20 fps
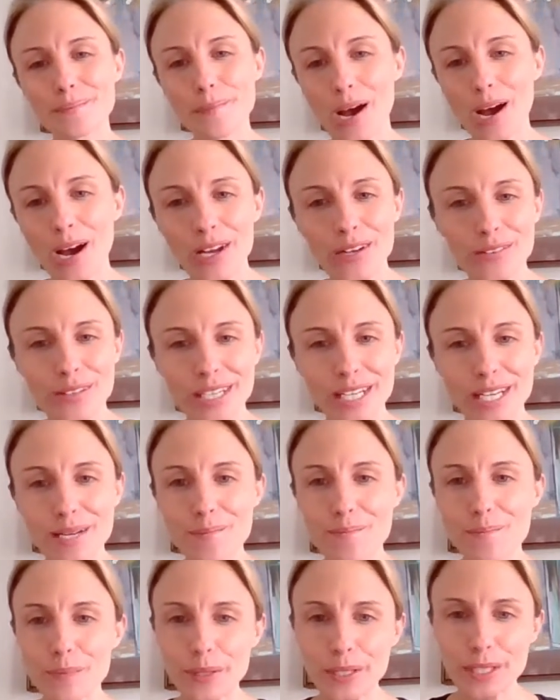pottery,
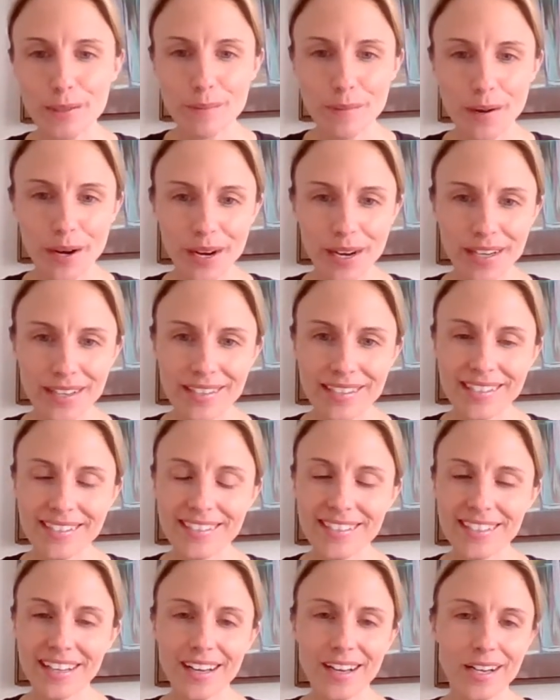bookmarks.
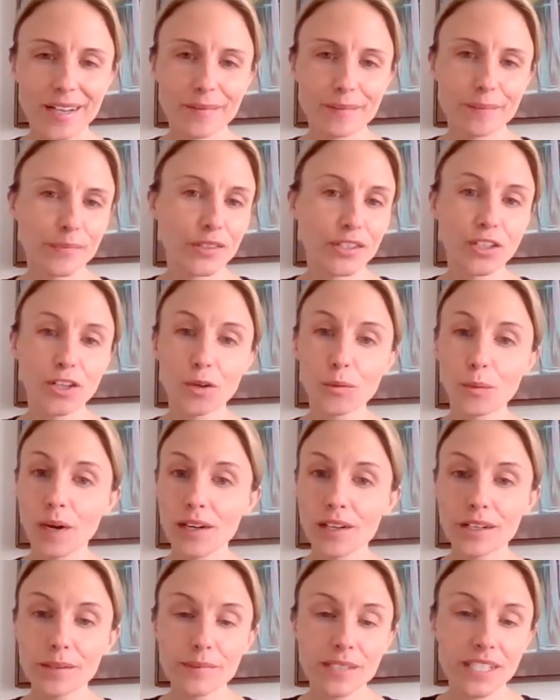You're
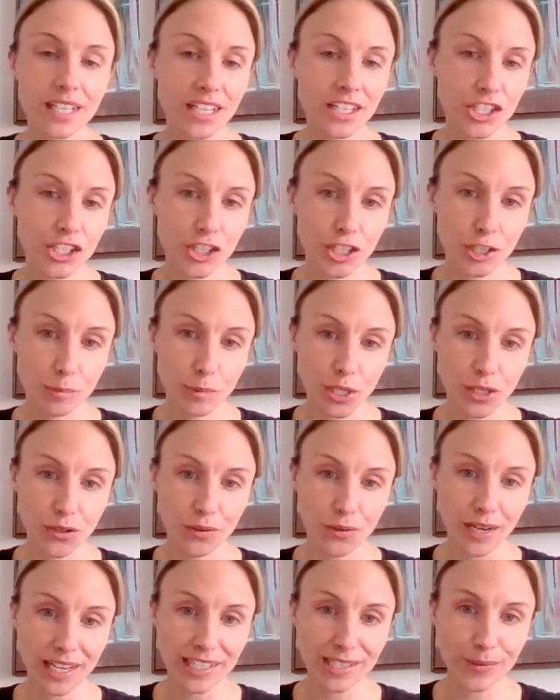welcome to
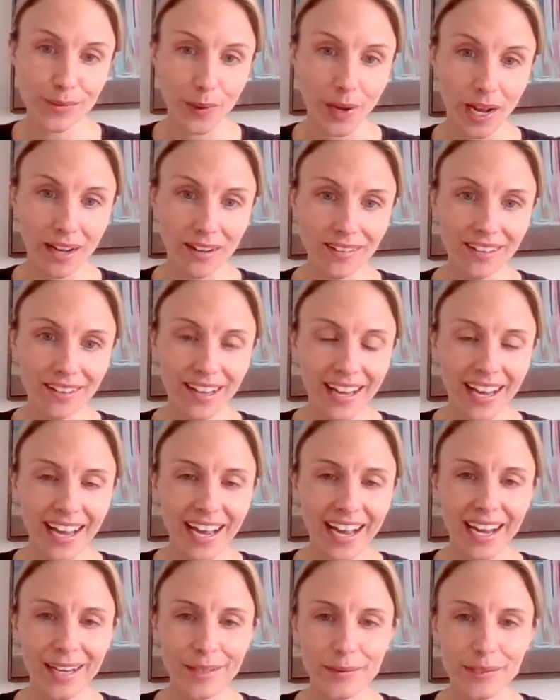contribute as well.
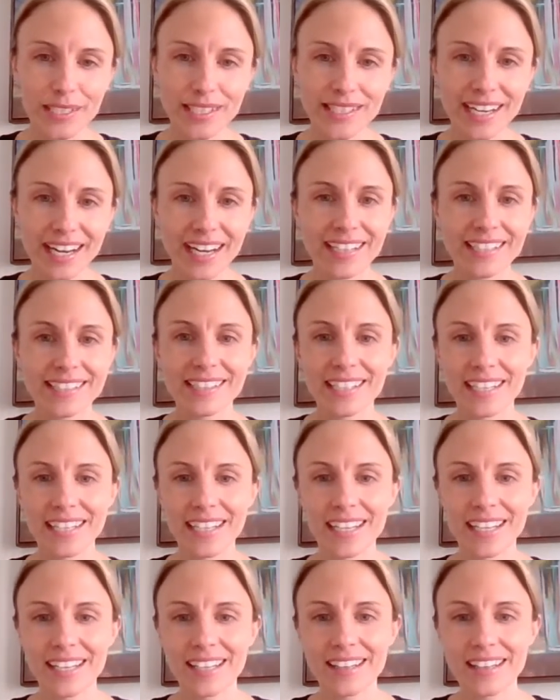I'm just
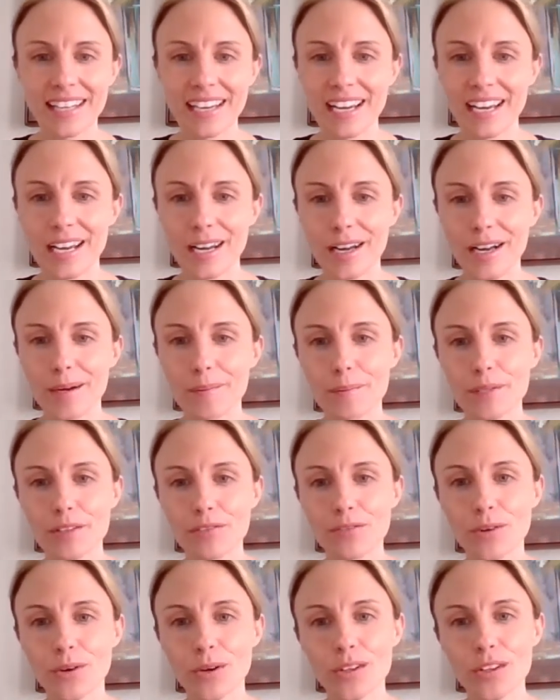asking that
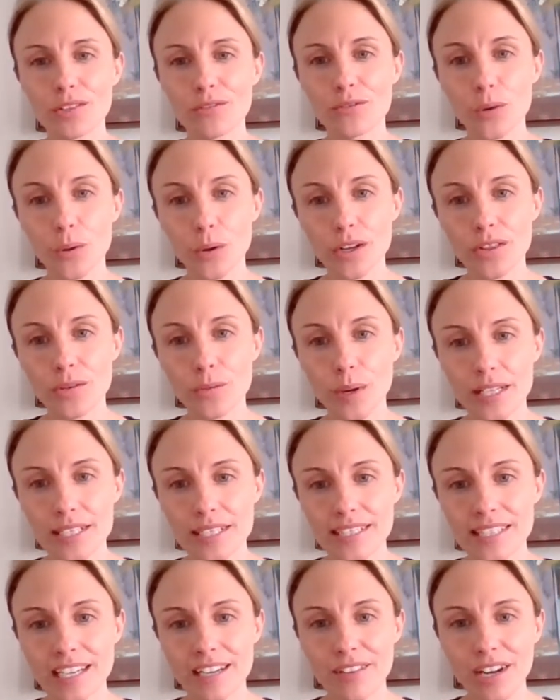before the fourth
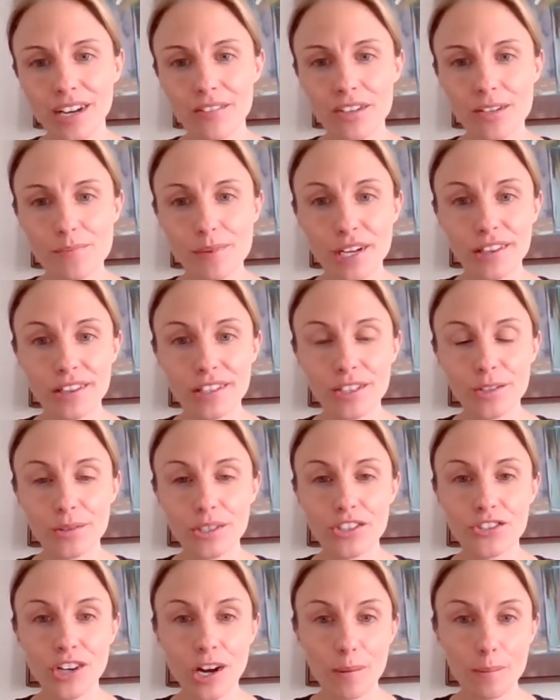Wednesday of every month, you
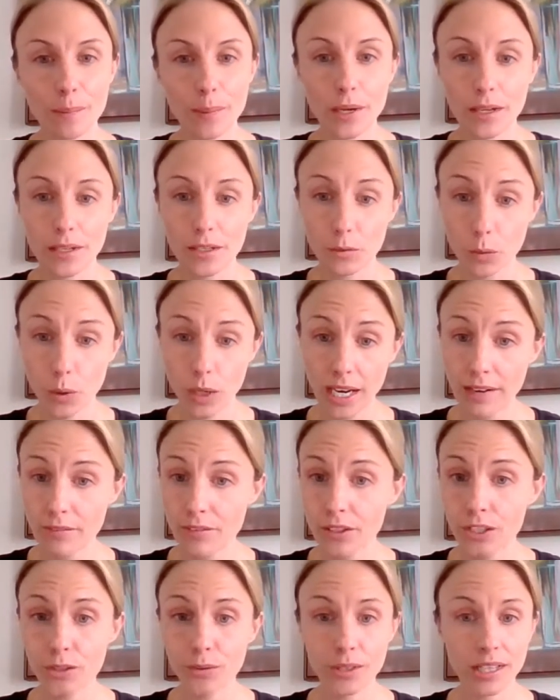would drop
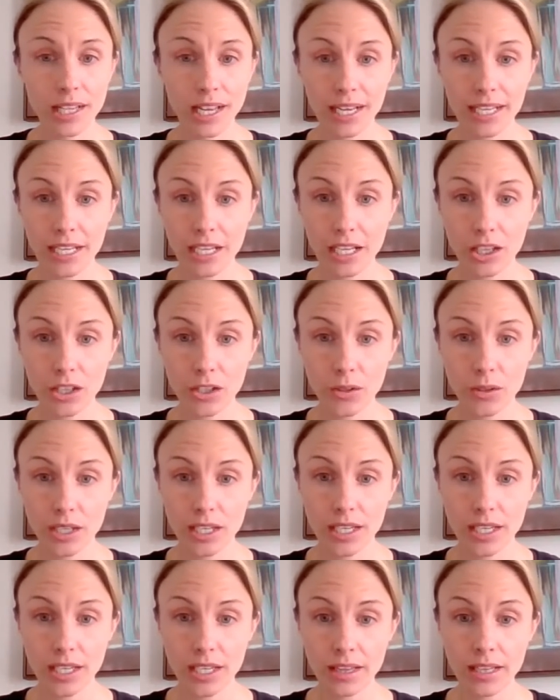whatever you would like
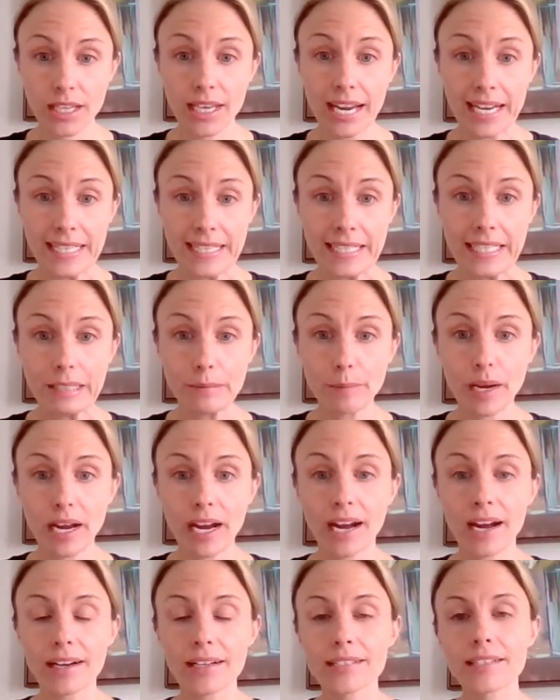included in the 19
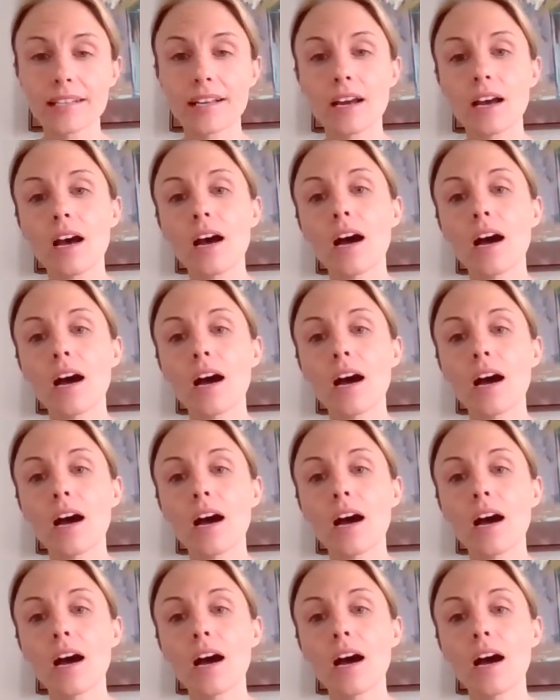bags